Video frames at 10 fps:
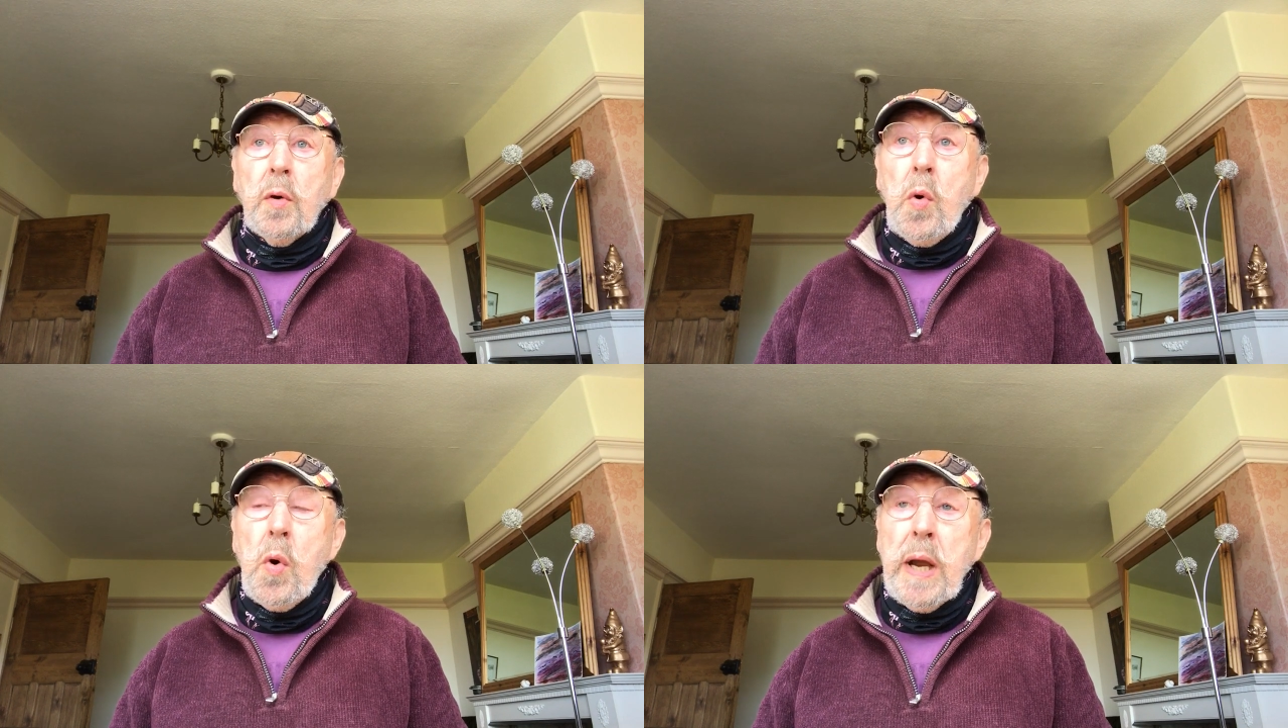
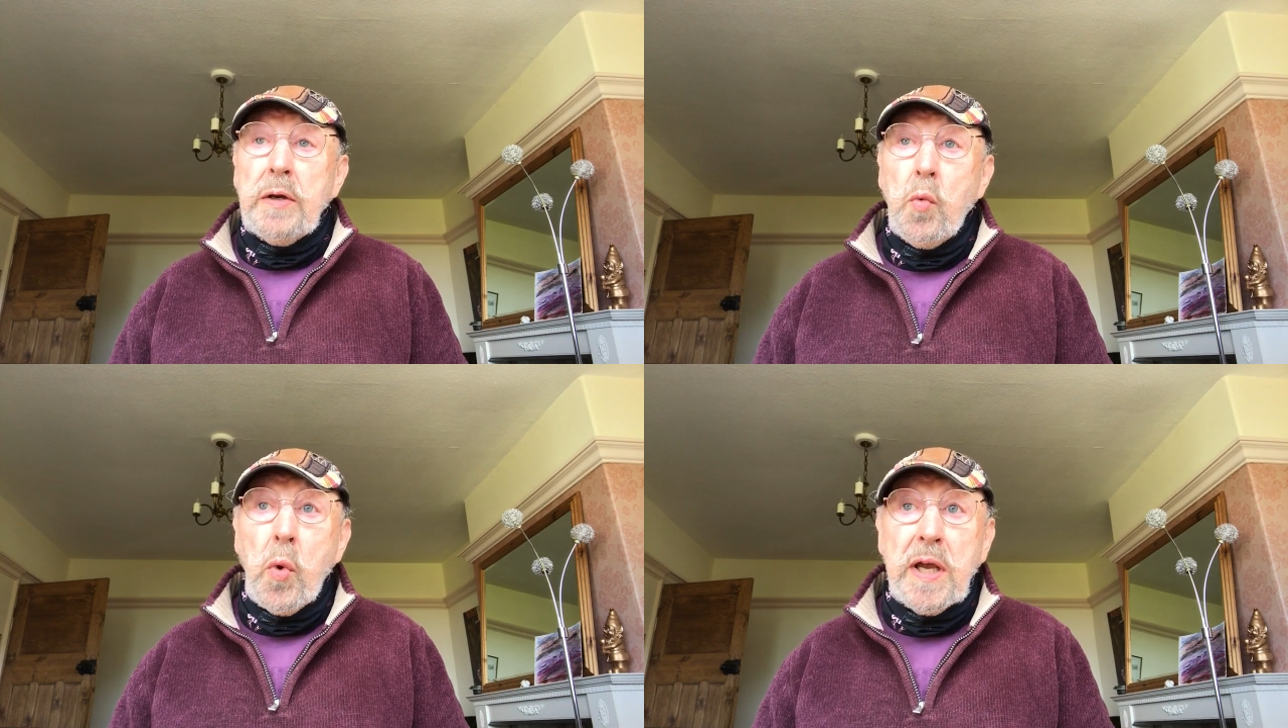
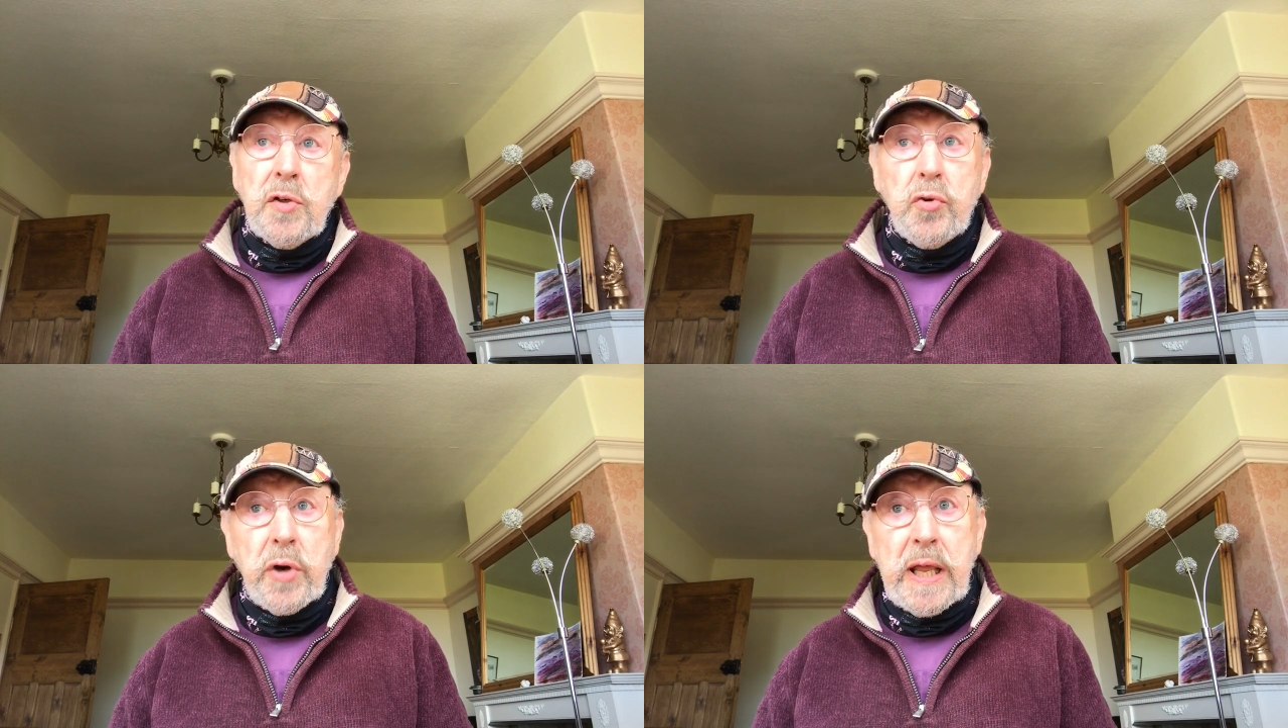When we're
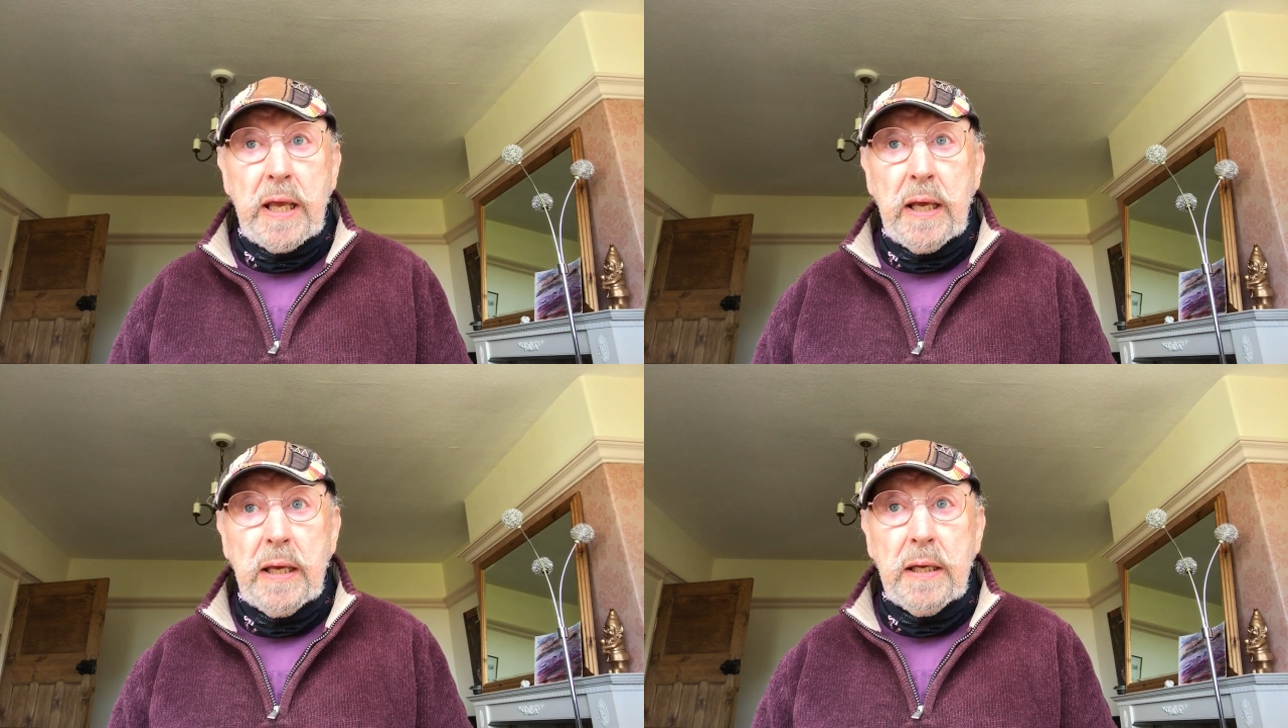
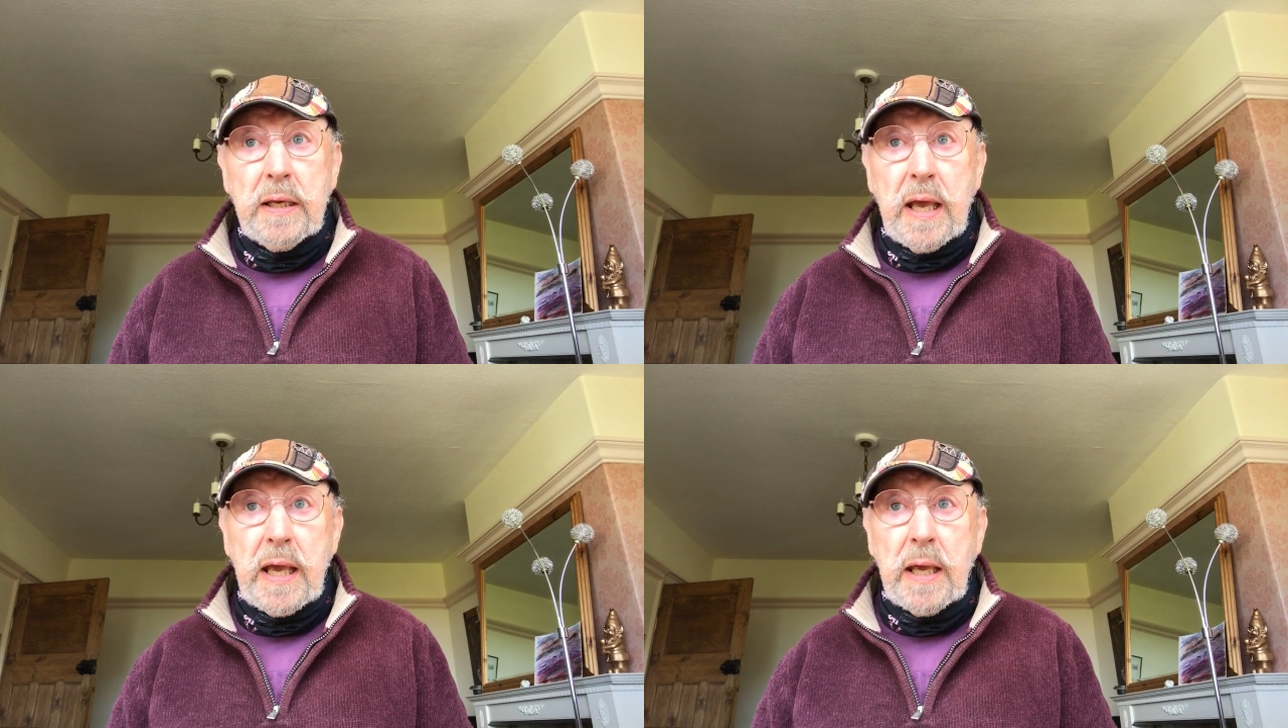
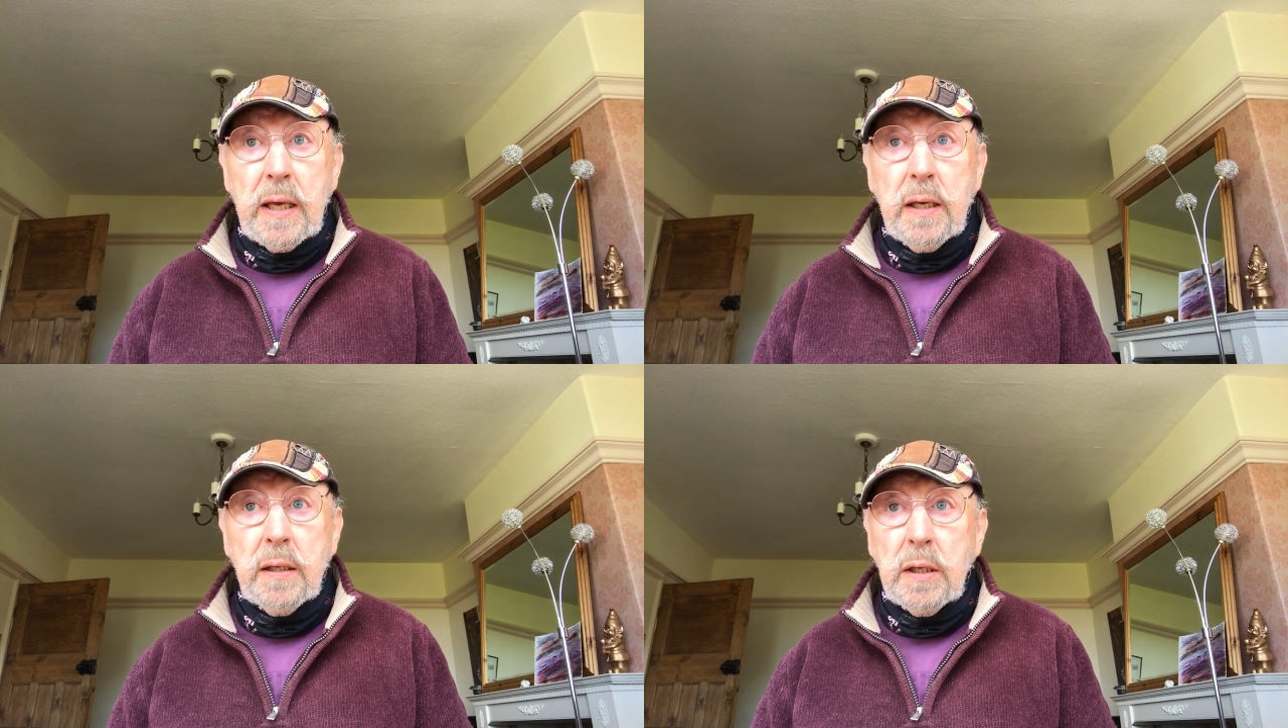
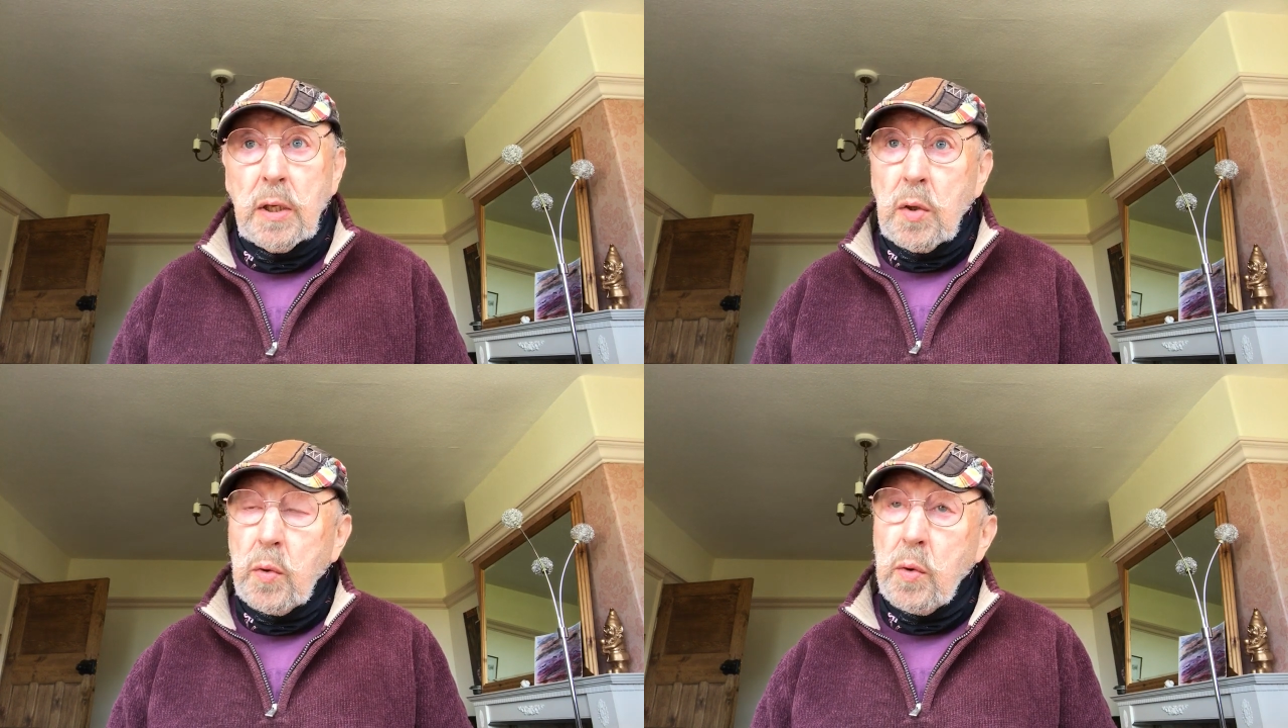drinking,
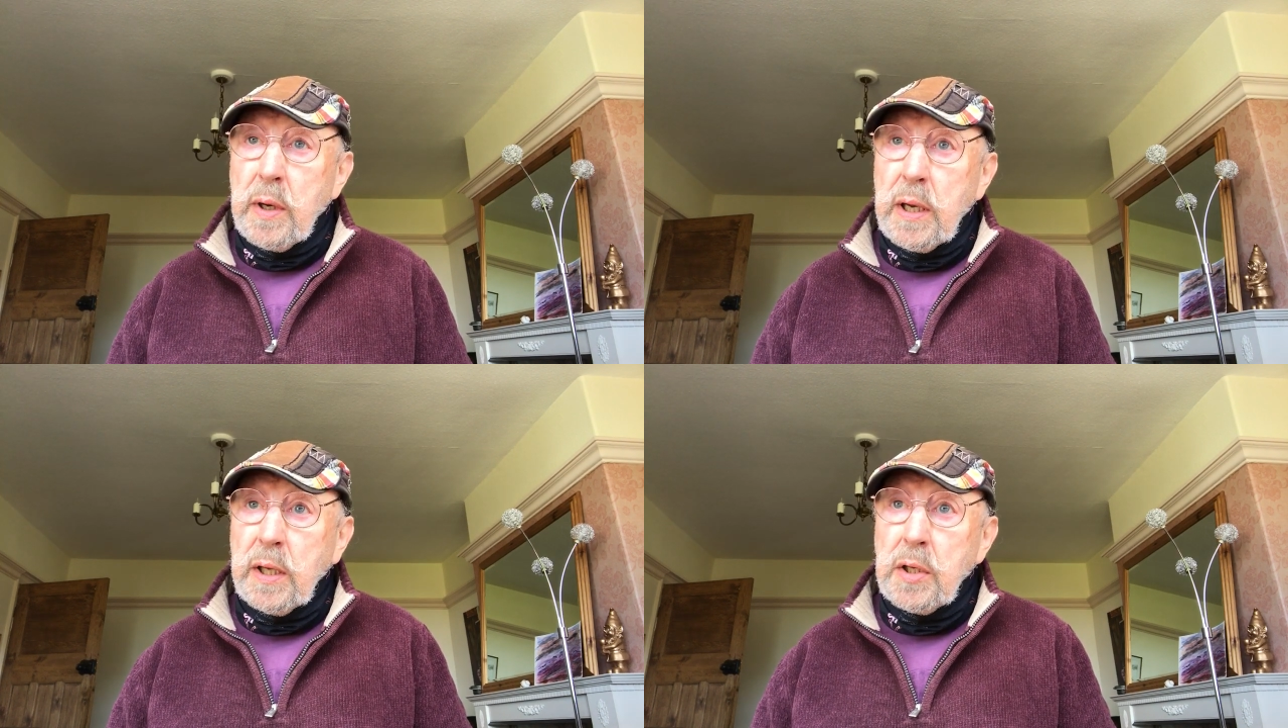
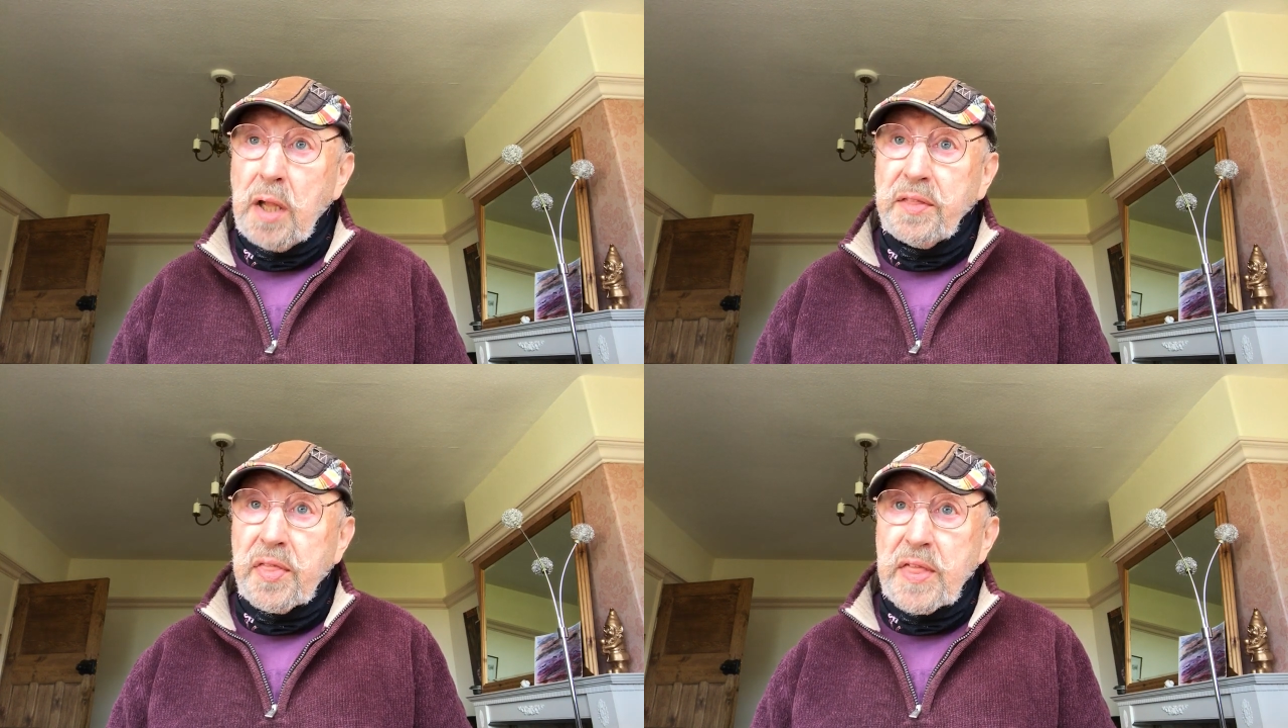we're not